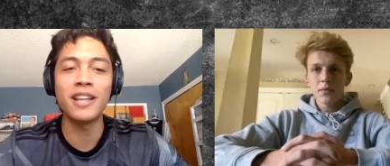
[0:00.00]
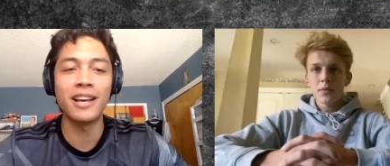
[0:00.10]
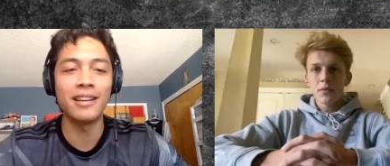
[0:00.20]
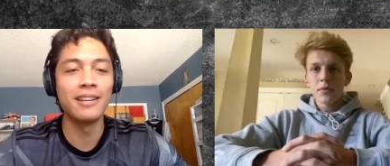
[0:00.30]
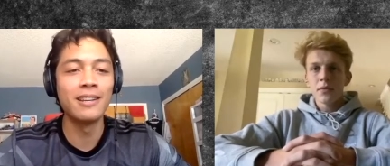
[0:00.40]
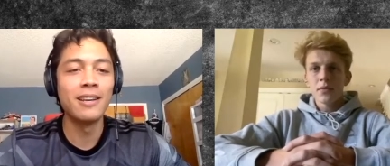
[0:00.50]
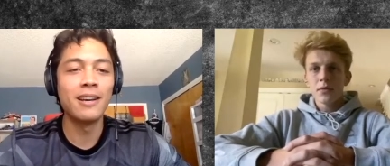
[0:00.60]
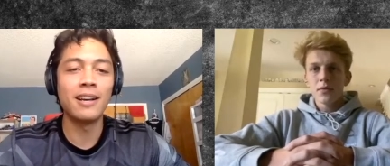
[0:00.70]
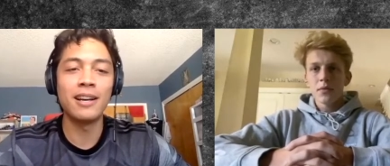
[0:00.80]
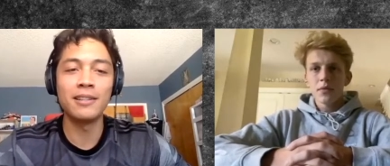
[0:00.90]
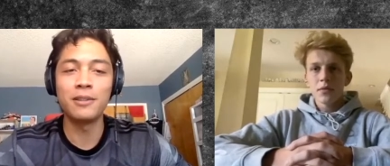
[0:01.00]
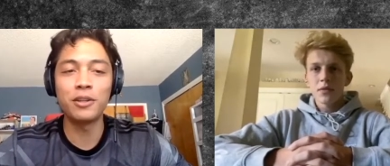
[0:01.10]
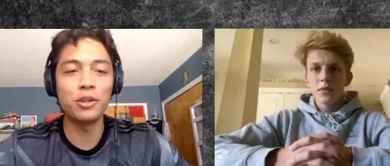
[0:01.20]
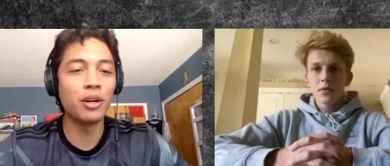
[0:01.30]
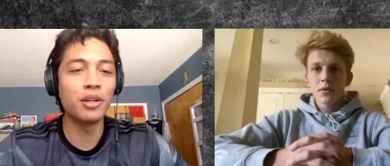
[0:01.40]
Speaker 1: that uh, took
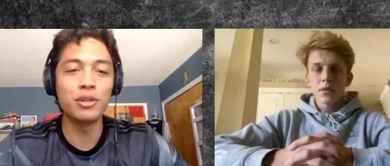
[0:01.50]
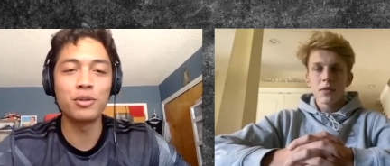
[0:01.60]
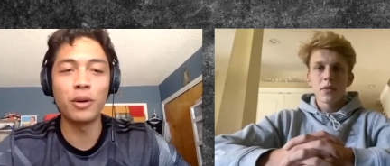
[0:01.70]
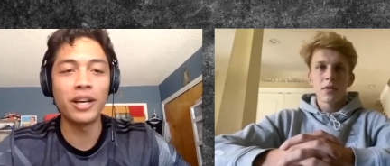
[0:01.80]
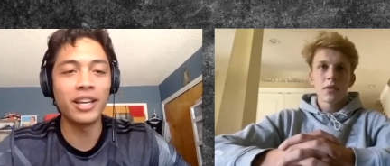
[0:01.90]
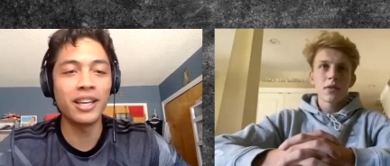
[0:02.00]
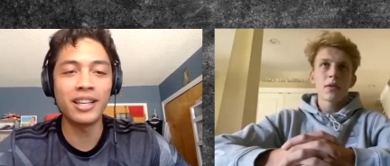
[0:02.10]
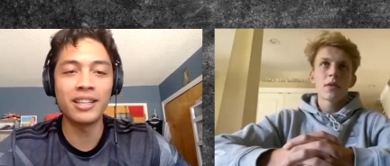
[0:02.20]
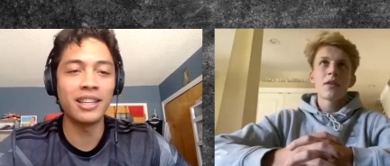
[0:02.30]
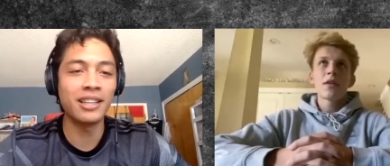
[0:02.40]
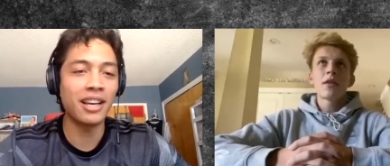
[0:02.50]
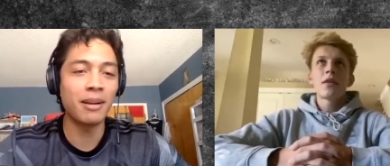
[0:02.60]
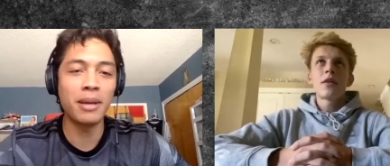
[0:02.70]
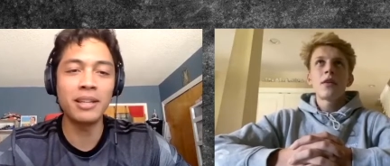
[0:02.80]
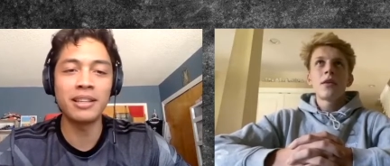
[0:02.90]
you under his wing and, and kind of
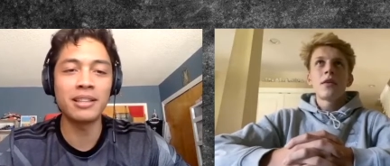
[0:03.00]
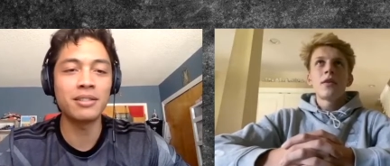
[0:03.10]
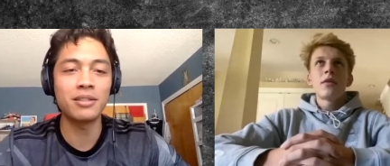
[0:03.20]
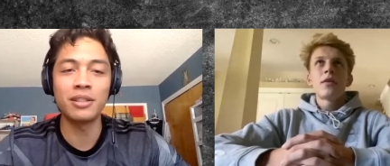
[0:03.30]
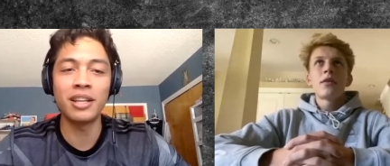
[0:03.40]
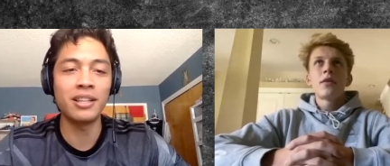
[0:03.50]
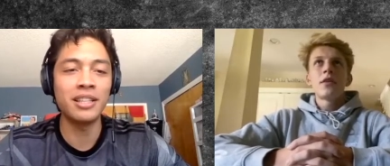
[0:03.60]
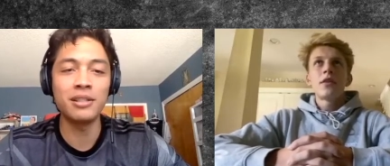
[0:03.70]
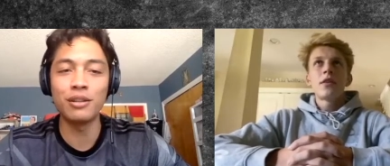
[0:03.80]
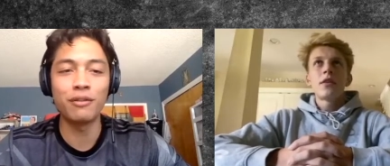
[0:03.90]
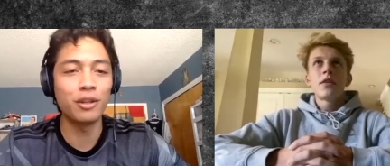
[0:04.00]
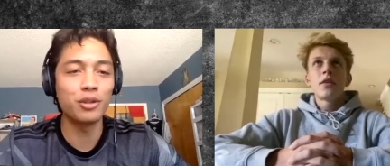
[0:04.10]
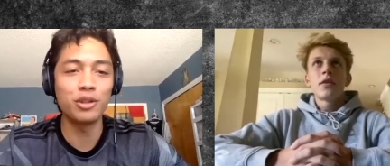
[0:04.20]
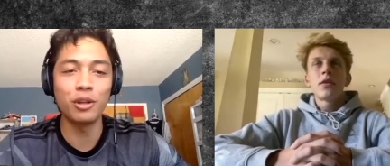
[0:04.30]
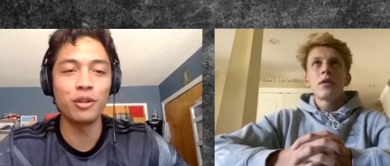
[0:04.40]
made things easier for you
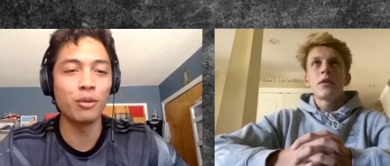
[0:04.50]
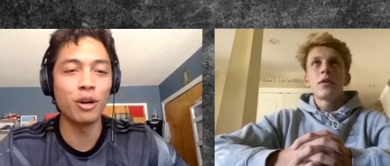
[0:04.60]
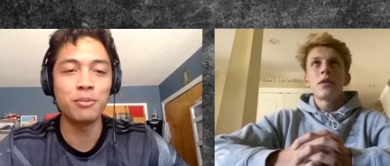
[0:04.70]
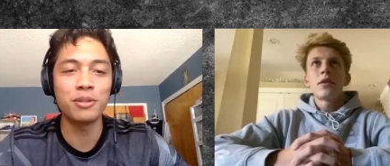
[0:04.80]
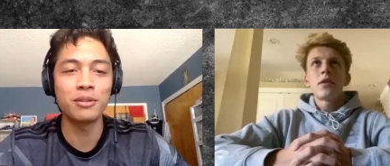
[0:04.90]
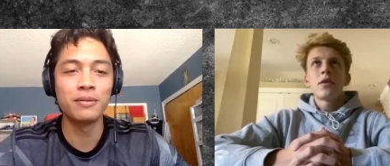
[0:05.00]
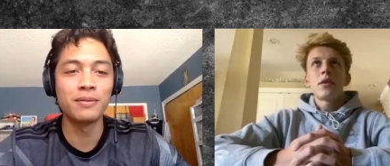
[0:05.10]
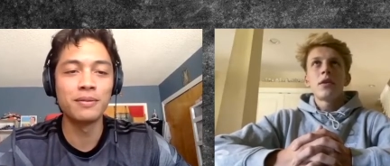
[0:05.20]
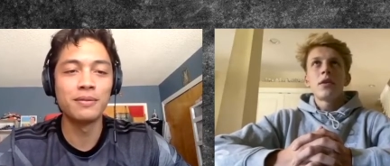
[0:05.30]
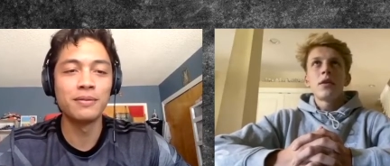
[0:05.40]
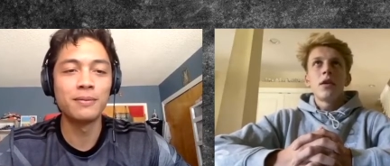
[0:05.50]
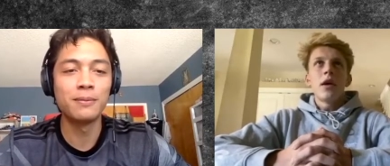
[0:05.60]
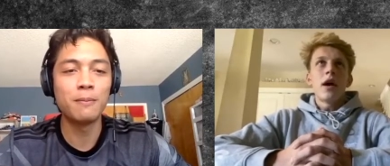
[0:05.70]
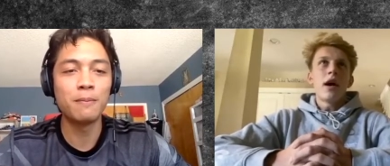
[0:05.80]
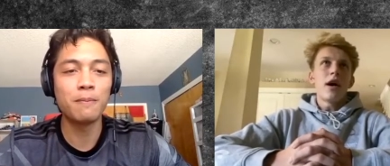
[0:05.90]
and showed you the ropes?
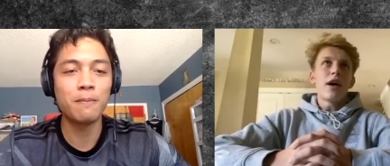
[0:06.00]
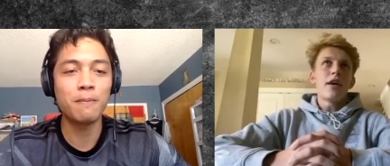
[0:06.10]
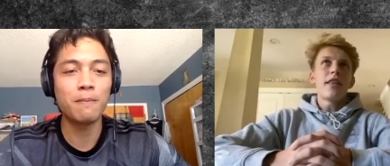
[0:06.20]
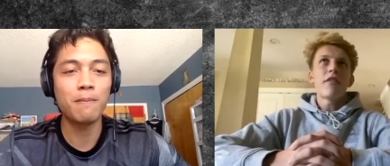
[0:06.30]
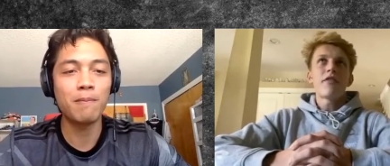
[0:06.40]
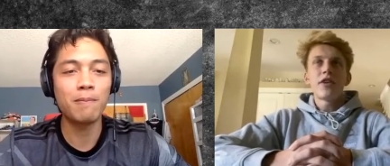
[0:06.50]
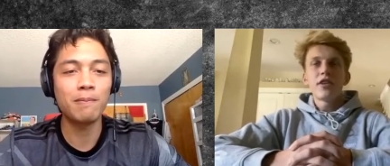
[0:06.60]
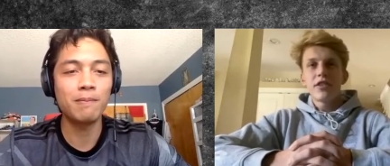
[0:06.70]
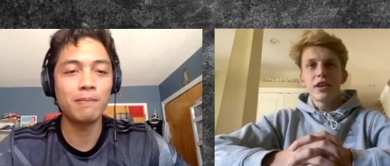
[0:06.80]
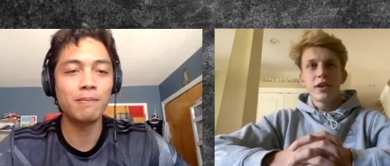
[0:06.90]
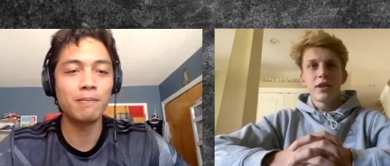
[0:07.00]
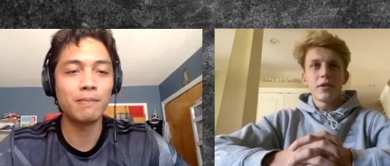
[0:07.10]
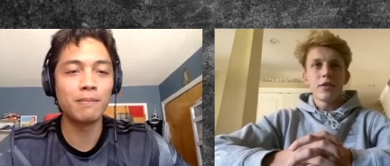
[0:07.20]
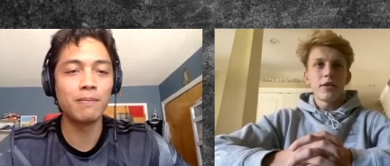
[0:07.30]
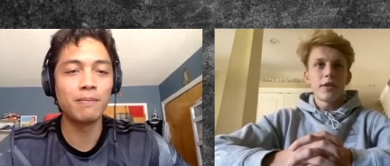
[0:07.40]
Speaker 2: Uh, that first year,
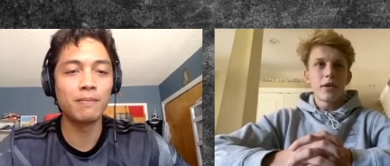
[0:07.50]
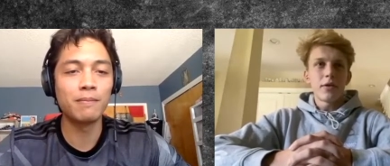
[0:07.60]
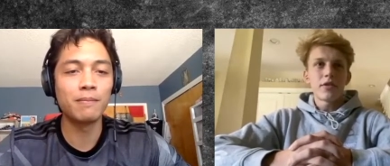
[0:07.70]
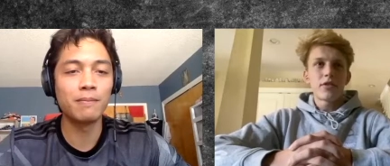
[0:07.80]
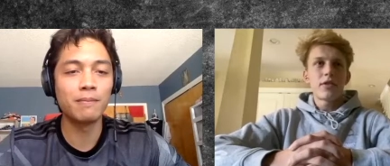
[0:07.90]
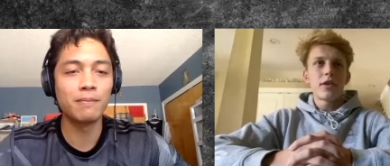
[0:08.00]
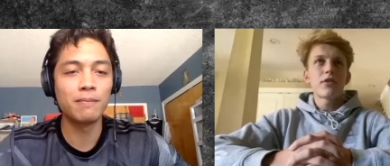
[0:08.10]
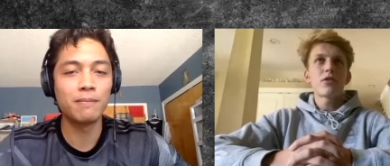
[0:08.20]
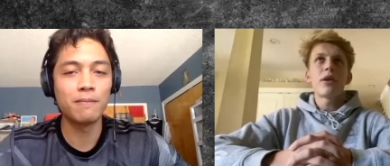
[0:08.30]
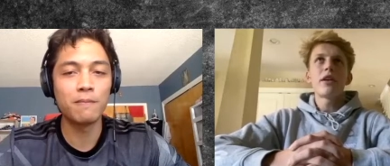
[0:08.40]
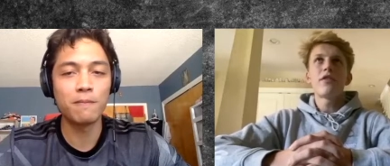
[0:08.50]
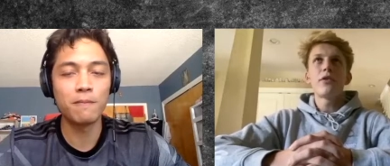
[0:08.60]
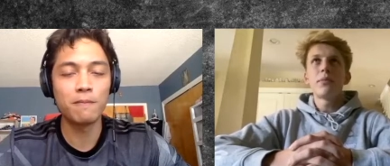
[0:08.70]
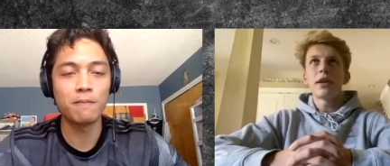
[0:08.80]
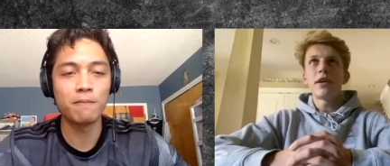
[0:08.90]
there was there was quite a few
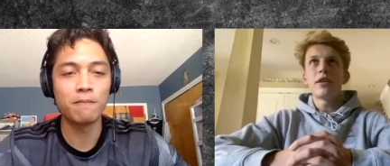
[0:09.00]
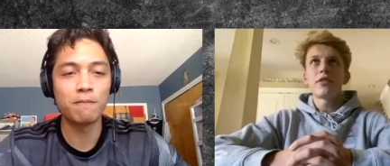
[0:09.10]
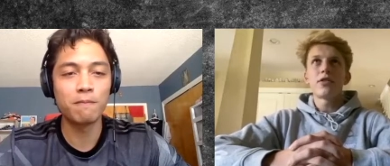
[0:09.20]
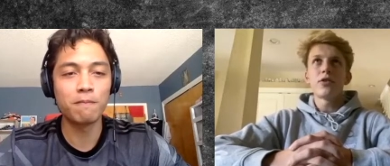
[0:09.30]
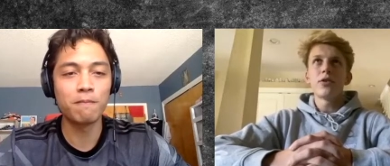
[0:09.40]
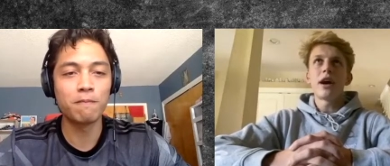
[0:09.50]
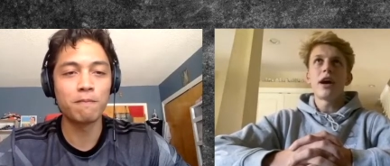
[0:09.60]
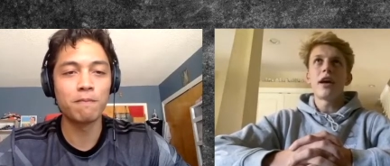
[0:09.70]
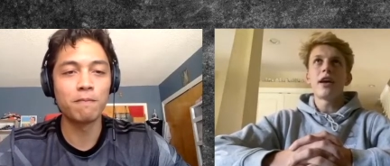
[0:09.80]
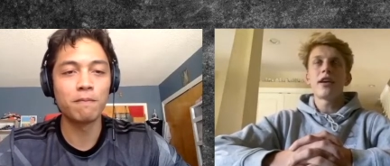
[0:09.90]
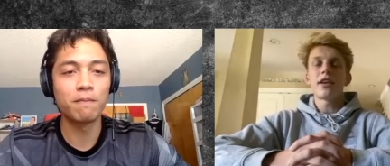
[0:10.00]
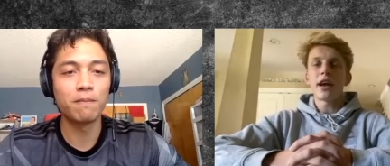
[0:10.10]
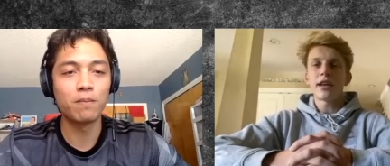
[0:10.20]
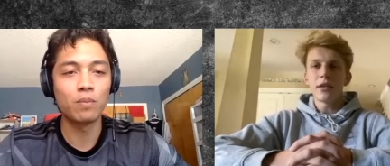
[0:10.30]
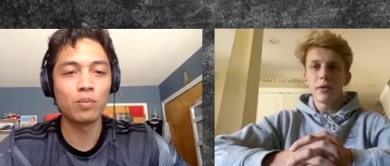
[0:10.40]
players who I
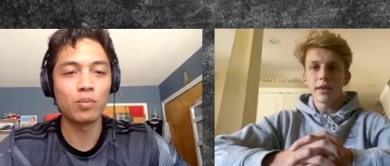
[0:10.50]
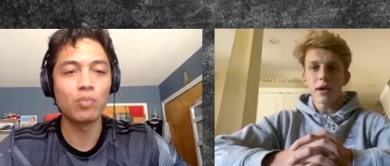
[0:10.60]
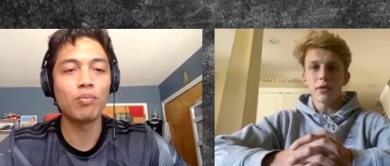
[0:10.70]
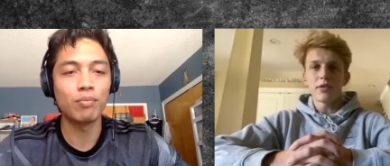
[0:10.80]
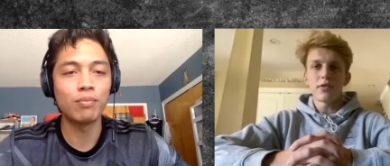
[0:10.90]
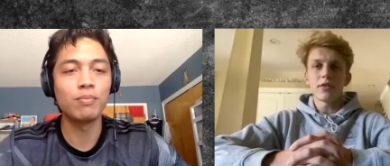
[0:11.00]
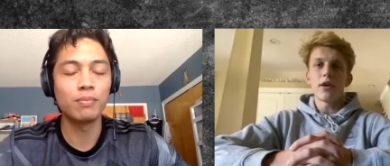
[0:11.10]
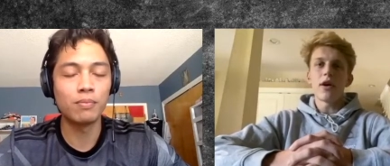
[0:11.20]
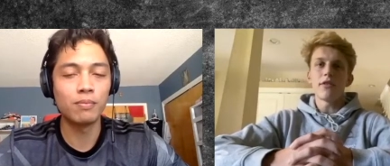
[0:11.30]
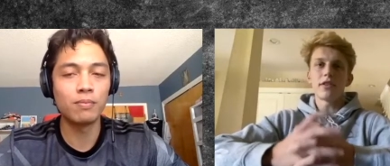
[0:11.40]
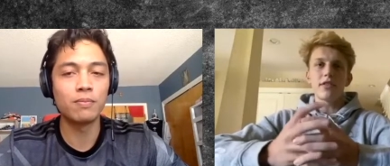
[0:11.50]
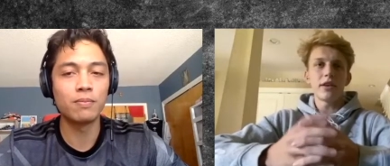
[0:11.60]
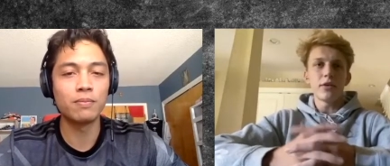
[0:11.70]
connected with. I was obviously